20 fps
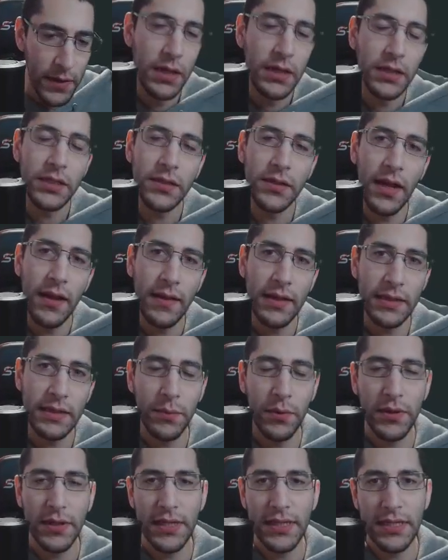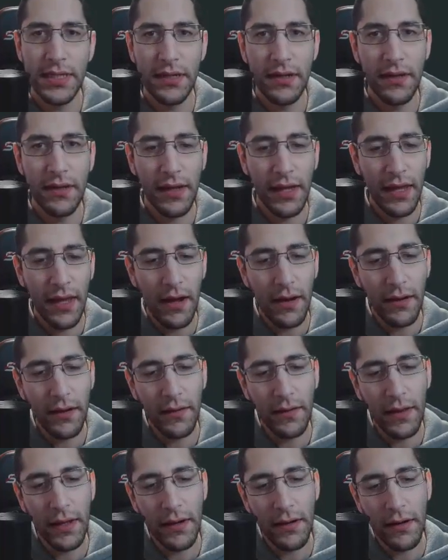So now let's put this into the
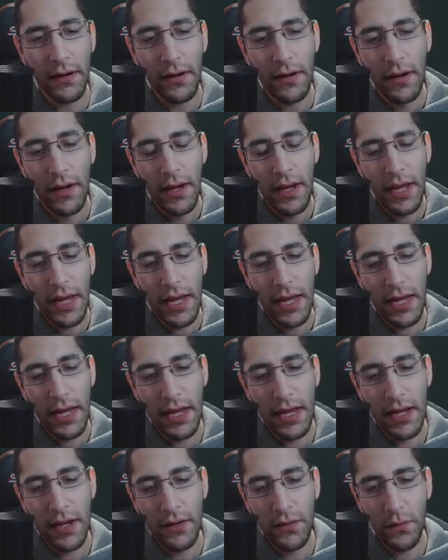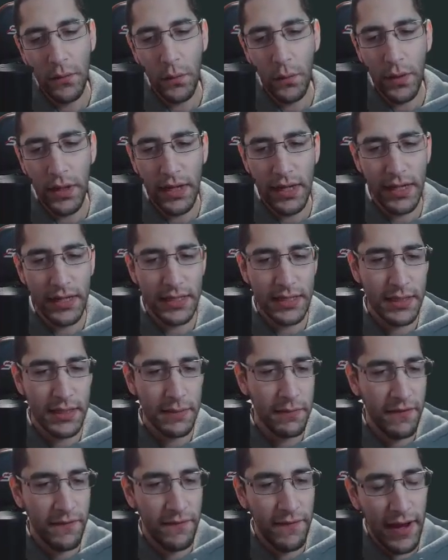calculator and we can
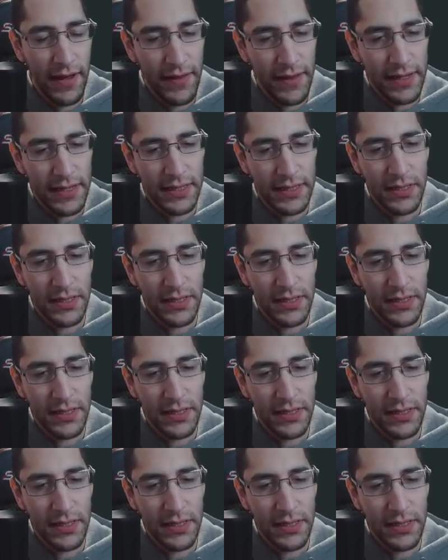simplify this.